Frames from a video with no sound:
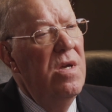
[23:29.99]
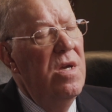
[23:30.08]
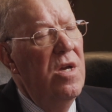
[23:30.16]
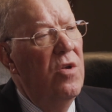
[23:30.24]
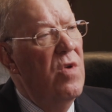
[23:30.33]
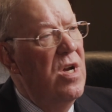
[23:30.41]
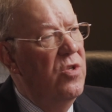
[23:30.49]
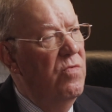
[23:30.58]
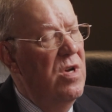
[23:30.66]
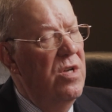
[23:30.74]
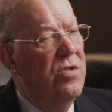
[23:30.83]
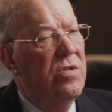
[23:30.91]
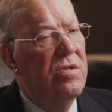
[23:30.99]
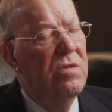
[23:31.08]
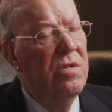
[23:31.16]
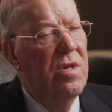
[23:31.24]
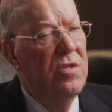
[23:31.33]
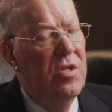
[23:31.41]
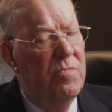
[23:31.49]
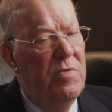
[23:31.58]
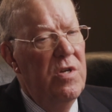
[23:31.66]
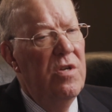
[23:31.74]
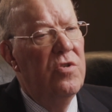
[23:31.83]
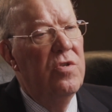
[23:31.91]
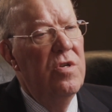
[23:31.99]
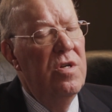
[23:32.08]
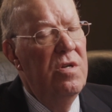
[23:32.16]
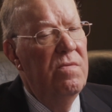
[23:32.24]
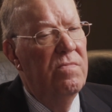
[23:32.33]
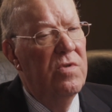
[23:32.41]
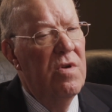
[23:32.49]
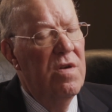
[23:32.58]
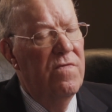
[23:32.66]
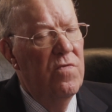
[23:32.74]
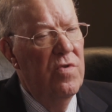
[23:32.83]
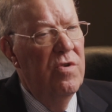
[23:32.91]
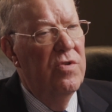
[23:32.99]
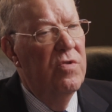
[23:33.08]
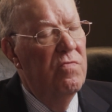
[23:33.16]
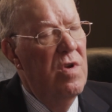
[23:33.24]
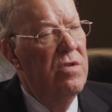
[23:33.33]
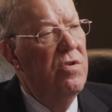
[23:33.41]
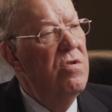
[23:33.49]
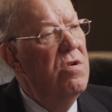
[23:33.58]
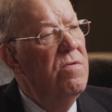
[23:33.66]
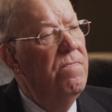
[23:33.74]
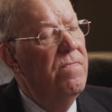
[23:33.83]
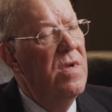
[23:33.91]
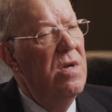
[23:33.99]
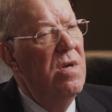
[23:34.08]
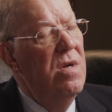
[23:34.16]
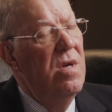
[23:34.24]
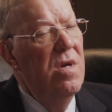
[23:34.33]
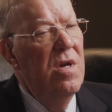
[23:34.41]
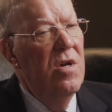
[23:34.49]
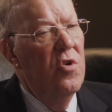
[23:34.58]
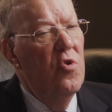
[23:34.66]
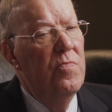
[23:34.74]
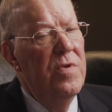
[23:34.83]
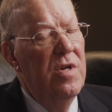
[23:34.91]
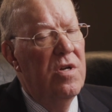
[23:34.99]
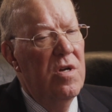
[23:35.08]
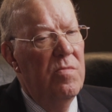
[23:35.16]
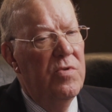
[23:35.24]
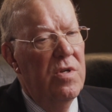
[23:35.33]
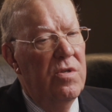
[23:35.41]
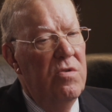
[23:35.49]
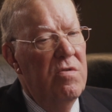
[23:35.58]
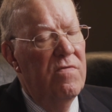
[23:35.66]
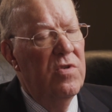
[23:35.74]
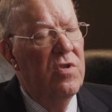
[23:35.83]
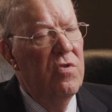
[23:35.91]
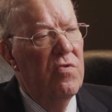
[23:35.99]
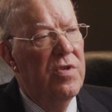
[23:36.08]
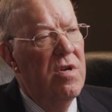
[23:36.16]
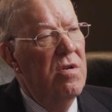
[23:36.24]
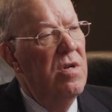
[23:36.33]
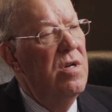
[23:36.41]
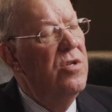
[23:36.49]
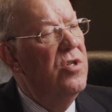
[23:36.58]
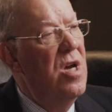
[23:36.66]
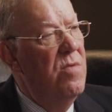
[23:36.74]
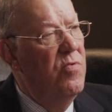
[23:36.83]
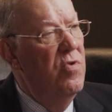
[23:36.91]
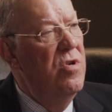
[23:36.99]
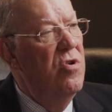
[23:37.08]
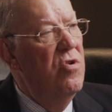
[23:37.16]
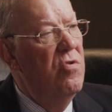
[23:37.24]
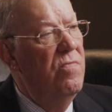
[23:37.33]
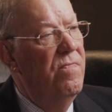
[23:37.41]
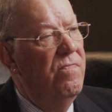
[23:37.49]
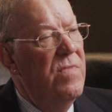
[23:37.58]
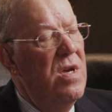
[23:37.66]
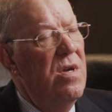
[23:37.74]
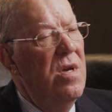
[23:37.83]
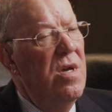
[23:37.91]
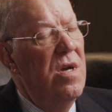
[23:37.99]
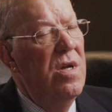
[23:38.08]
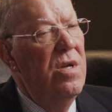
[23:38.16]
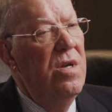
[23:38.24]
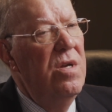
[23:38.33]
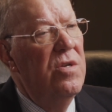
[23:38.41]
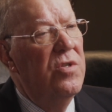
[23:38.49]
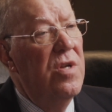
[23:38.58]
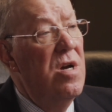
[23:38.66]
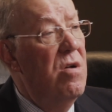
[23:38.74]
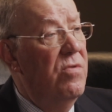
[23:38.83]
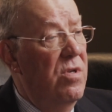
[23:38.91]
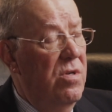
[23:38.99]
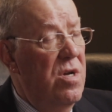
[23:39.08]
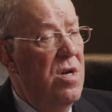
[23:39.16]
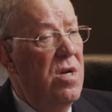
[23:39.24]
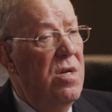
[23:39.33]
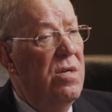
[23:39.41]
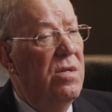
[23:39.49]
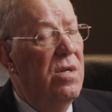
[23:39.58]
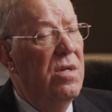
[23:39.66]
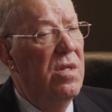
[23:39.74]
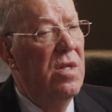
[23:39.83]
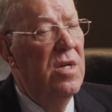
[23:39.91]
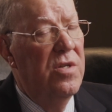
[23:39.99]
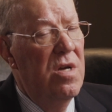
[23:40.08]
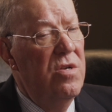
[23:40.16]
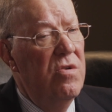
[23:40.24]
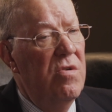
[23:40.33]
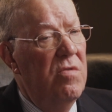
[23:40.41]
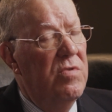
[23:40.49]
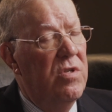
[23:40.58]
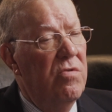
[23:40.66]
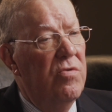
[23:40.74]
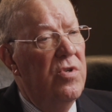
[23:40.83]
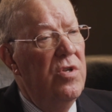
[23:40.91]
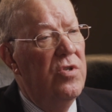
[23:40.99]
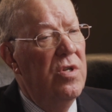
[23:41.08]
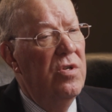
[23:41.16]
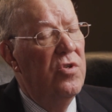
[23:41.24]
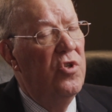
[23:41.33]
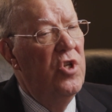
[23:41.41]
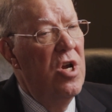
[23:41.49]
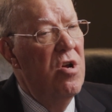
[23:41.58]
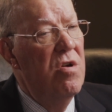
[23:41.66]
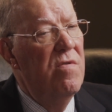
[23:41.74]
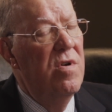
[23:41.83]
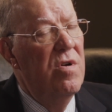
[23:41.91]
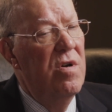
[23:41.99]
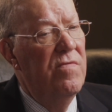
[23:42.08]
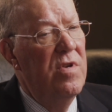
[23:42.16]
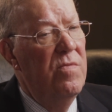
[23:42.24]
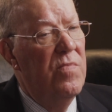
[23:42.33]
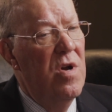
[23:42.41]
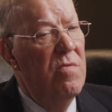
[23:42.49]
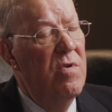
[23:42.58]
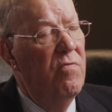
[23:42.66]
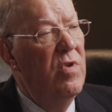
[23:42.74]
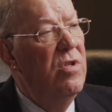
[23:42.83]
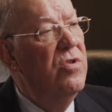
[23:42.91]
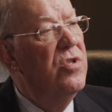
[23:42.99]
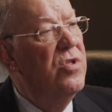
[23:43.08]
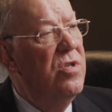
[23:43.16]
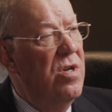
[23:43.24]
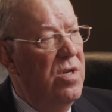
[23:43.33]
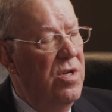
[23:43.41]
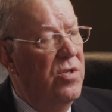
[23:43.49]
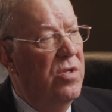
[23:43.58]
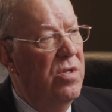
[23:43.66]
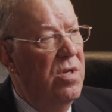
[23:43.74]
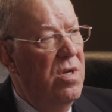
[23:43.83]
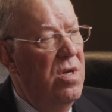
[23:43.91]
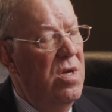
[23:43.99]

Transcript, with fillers: He graduates, gets his P H D, taught four years at Rutgers. An opening comes at the University of North Carolina, Chapel Hill. And he is now today, last I knew he was still teaching, chair of the Department of Religious Studies.